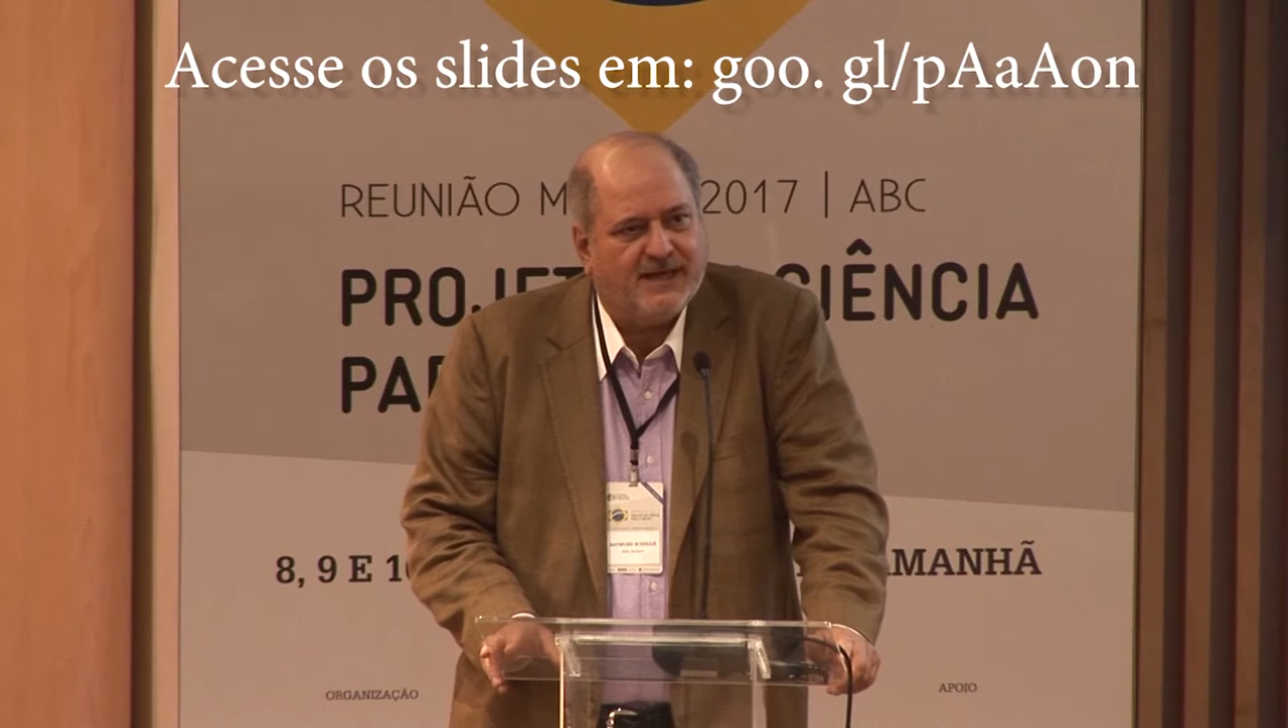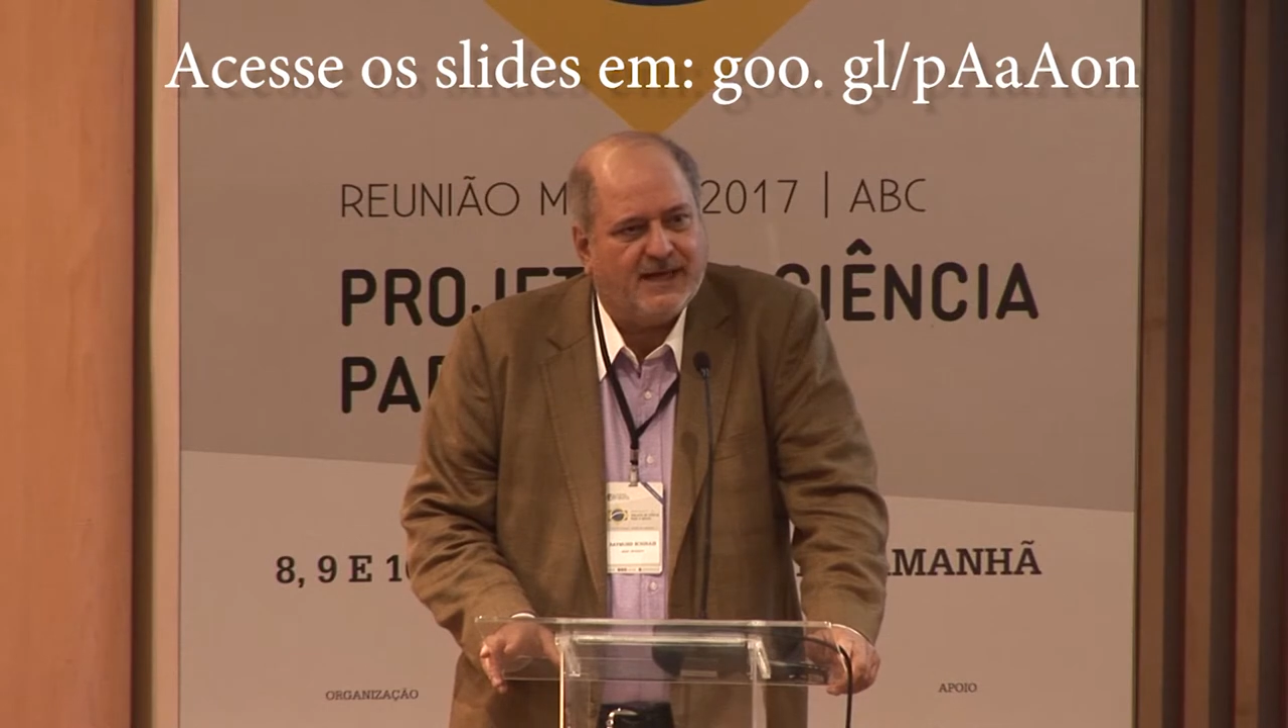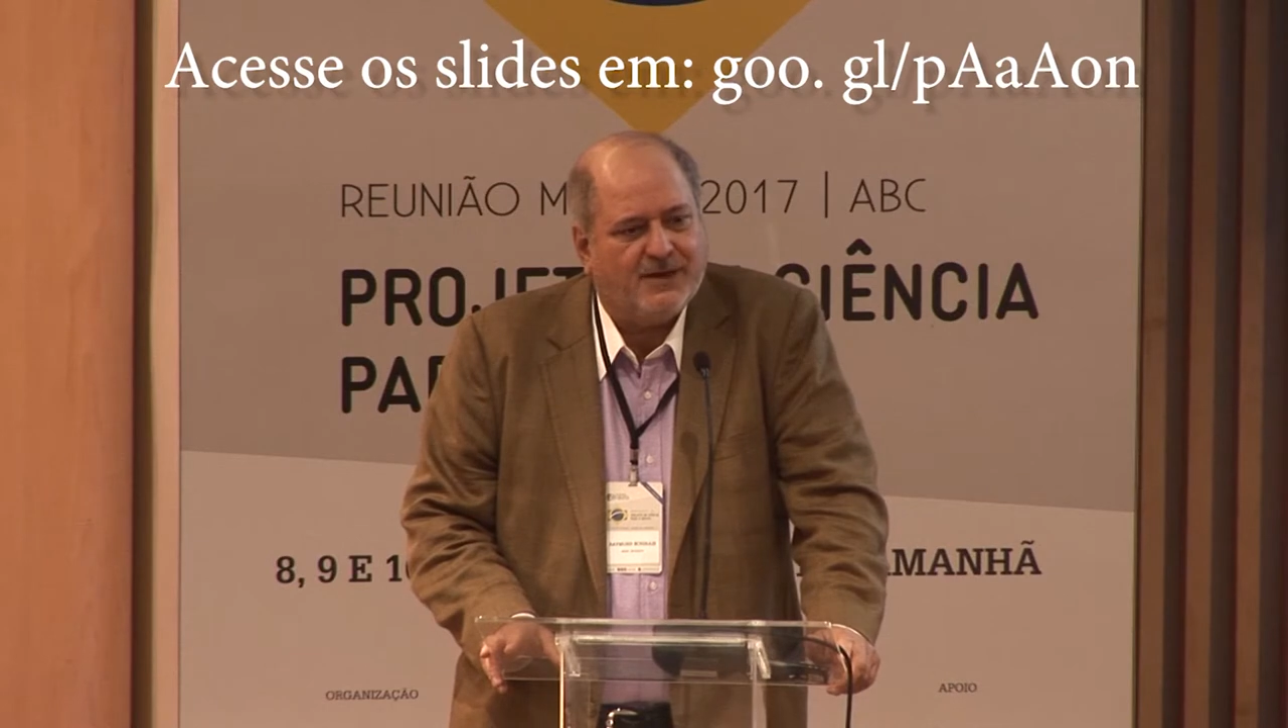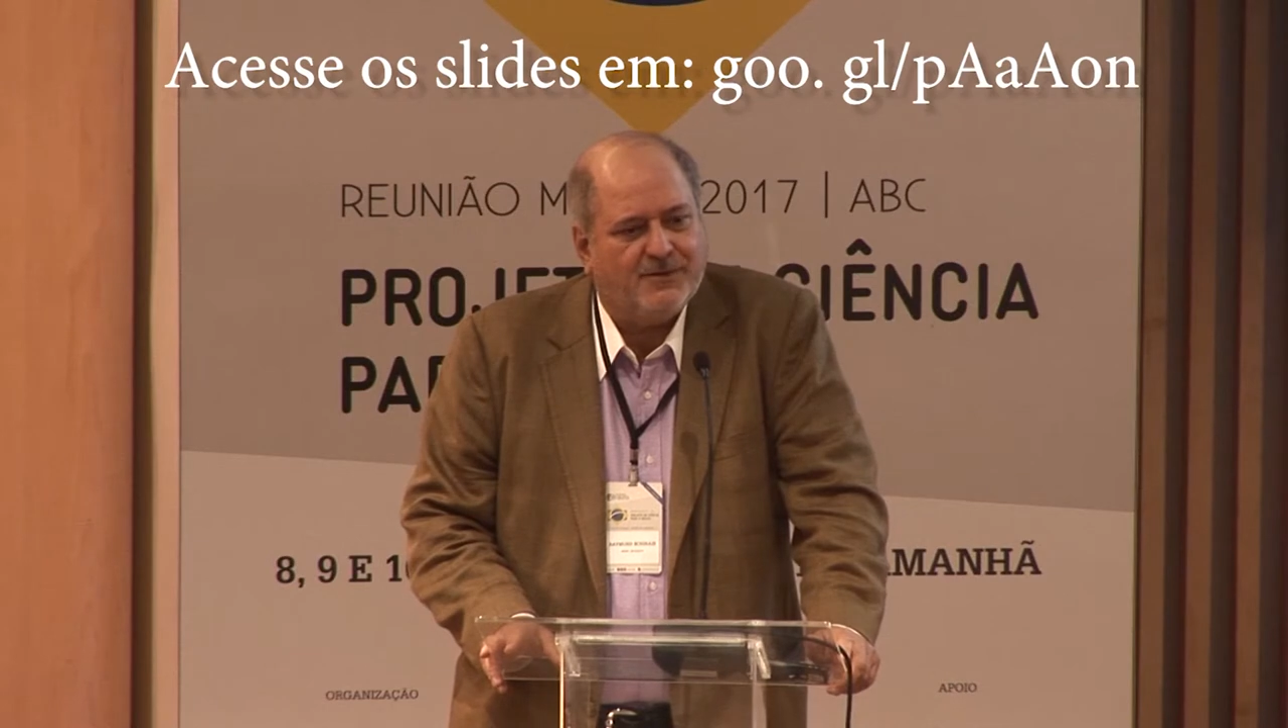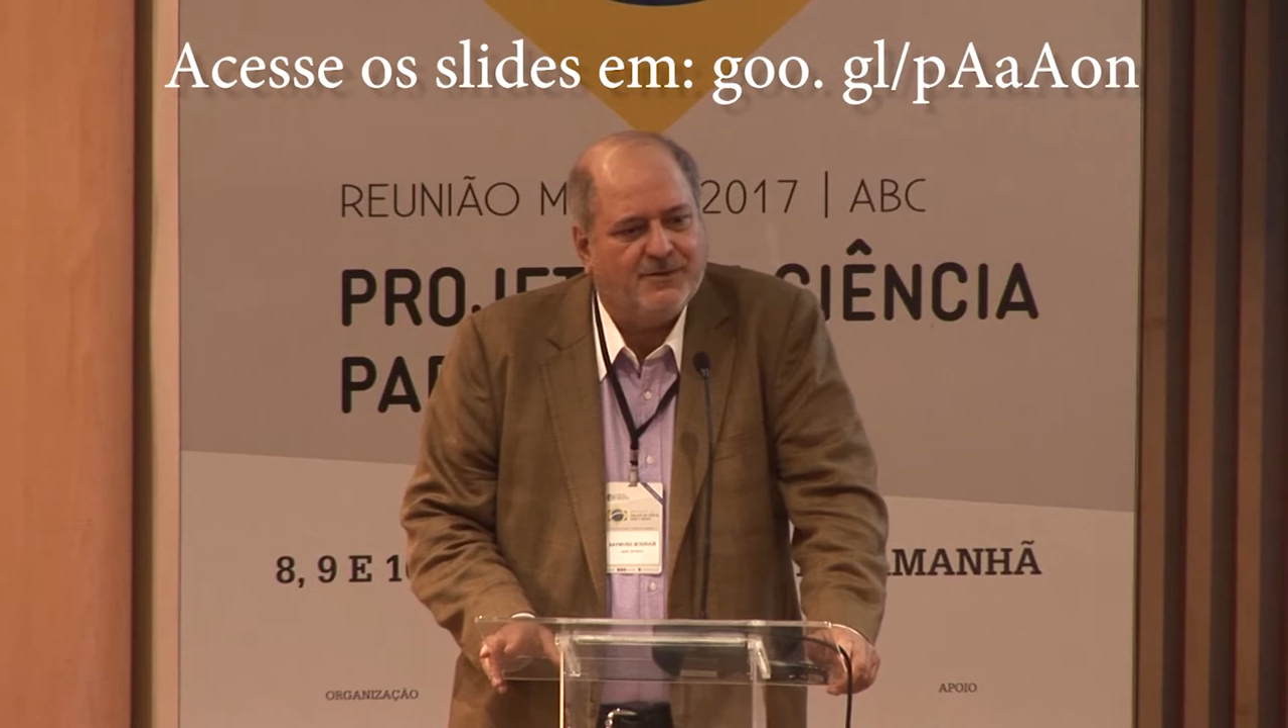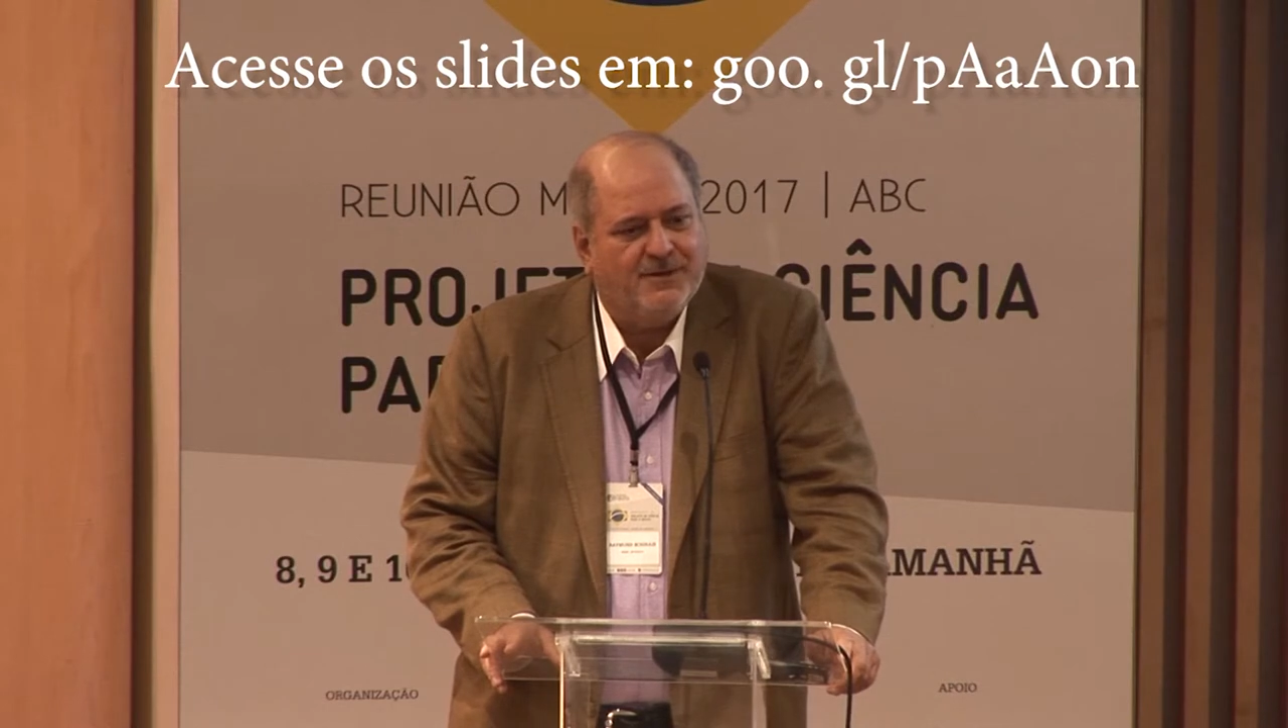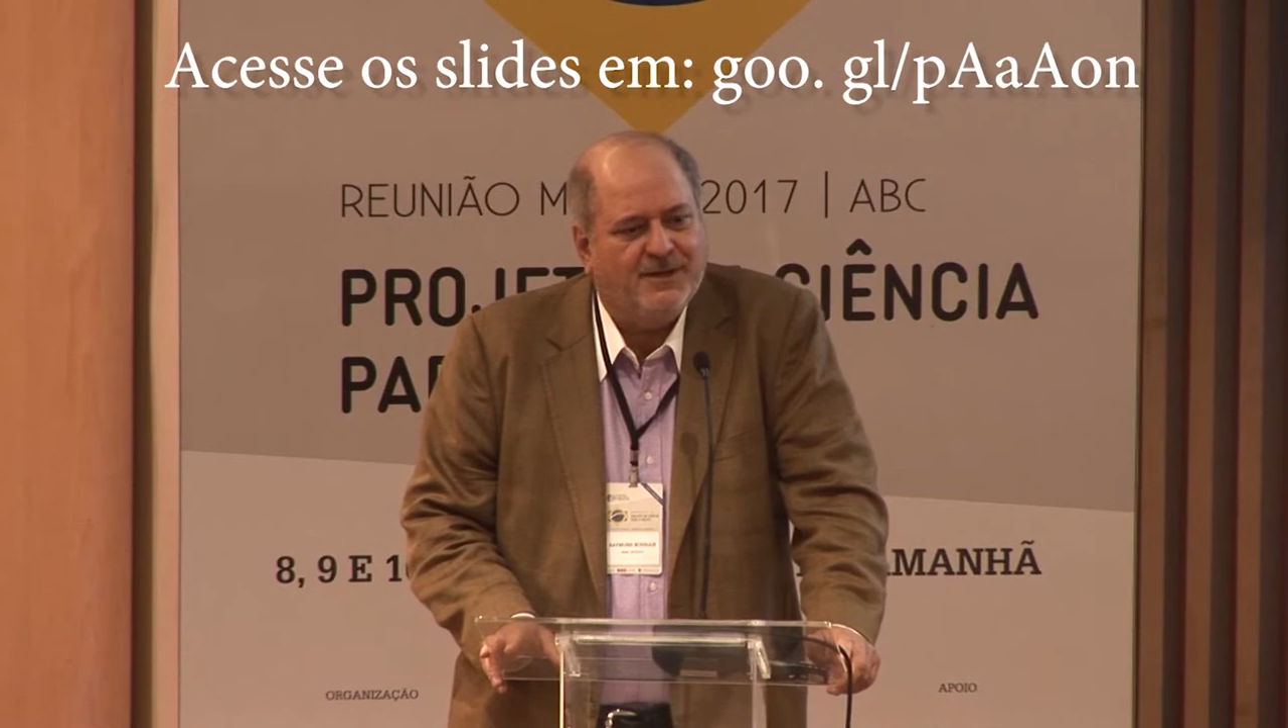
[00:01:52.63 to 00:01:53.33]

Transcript: how